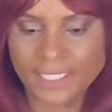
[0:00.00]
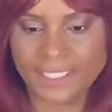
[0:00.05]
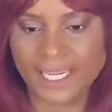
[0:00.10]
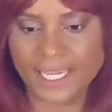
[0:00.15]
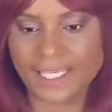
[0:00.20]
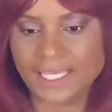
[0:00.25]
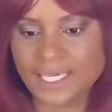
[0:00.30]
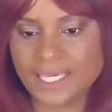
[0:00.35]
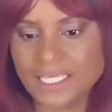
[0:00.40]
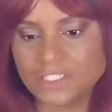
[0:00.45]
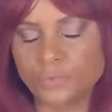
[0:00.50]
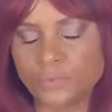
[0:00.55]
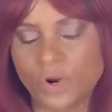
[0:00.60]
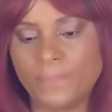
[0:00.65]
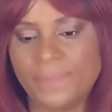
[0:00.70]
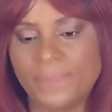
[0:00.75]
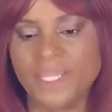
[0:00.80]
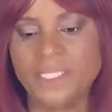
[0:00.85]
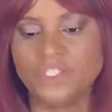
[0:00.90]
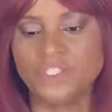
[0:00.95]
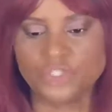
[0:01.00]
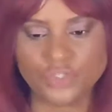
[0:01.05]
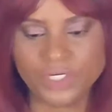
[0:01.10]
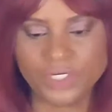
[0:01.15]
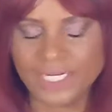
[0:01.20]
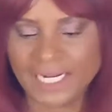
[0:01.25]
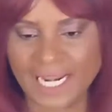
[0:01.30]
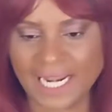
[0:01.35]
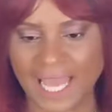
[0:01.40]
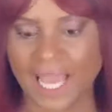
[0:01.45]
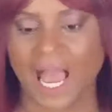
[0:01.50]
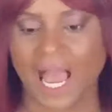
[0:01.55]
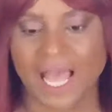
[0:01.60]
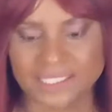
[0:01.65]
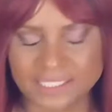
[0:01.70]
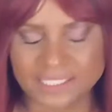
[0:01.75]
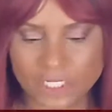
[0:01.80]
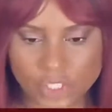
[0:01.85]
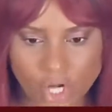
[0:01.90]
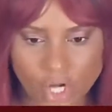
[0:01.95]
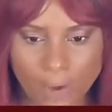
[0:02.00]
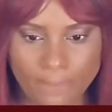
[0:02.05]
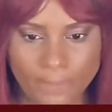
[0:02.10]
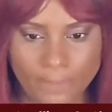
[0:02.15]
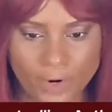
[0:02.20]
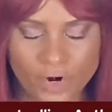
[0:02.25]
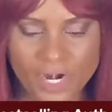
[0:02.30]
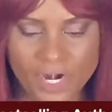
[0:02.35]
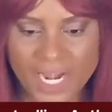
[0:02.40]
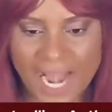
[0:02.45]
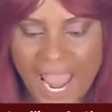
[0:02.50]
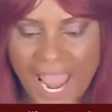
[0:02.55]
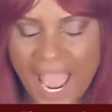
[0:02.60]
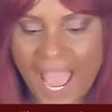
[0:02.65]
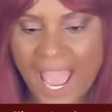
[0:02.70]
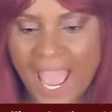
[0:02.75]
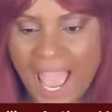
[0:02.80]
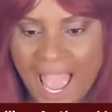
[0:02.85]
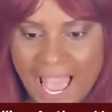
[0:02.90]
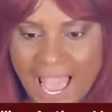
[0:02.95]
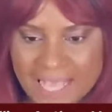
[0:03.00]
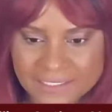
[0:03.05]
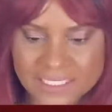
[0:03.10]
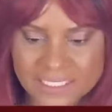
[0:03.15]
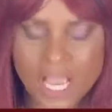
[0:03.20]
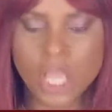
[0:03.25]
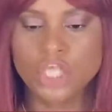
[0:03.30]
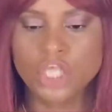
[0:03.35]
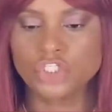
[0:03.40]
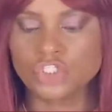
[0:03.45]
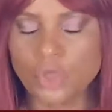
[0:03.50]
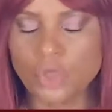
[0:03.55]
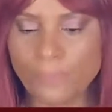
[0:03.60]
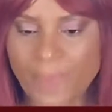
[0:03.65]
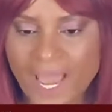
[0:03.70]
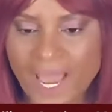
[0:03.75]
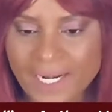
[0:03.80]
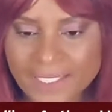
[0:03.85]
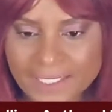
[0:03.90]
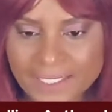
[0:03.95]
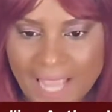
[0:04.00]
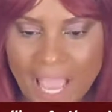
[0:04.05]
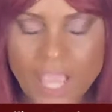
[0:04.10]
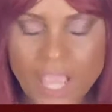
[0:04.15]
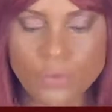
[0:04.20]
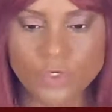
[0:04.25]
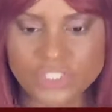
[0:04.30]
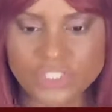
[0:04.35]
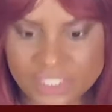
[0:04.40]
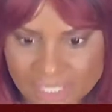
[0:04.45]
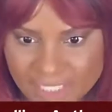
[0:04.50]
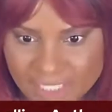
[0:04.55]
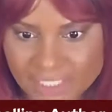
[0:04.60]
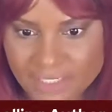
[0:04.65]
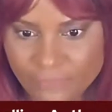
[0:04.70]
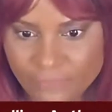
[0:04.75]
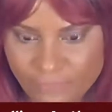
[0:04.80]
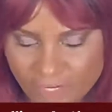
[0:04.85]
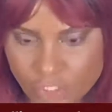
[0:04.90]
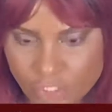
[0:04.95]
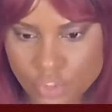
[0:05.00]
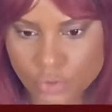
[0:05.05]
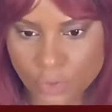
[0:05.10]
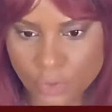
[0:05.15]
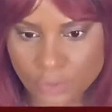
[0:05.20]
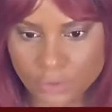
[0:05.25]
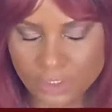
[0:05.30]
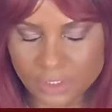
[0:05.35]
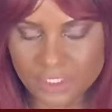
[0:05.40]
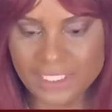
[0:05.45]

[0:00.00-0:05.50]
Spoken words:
The kids were being treated like as a number, not as somebody that it was individual,